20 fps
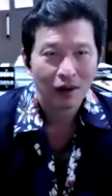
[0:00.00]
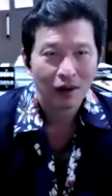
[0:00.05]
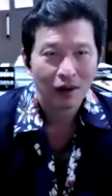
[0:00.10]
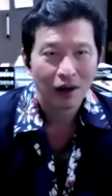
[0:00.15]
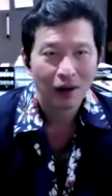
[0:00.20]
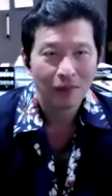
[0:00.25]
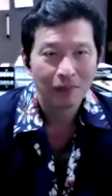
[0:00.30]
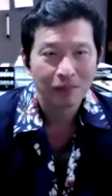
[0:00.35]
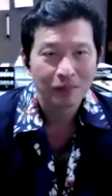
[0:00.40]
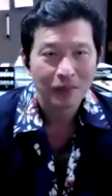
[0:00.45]

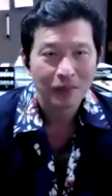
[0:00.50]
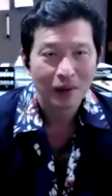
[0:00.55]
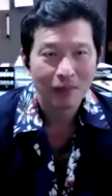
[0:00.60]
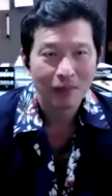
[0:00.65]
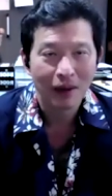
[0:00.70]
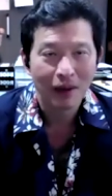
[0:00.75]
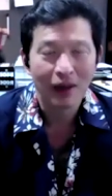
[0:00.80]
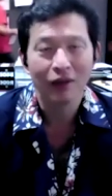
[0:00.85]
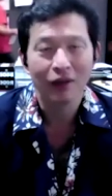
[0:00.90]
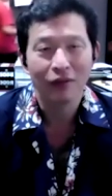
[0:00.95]
Um,
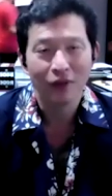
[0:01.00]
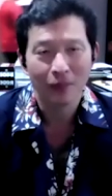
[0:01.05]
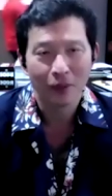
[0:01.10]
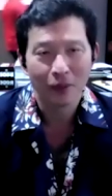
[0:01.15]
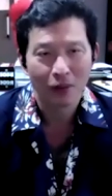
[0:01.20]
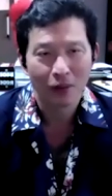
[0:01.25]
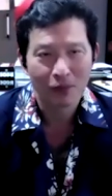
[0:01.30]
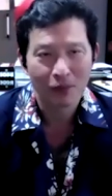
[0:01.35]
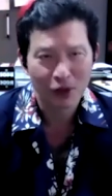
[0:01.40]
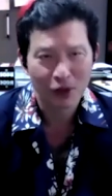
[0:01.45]
many of
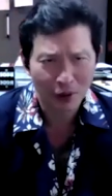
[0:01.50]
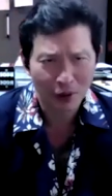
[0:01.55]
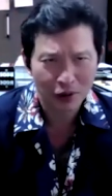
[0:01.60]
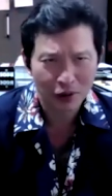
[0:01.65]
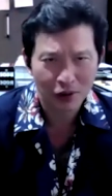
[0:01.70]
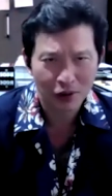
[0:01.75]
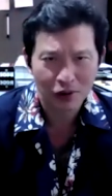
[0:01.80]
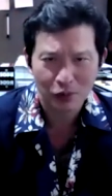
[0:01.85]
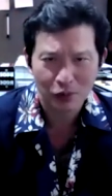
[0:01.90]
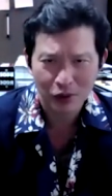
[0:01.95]
them are bespoke
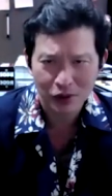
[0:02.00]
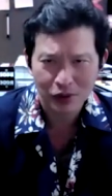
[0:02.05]
shoes,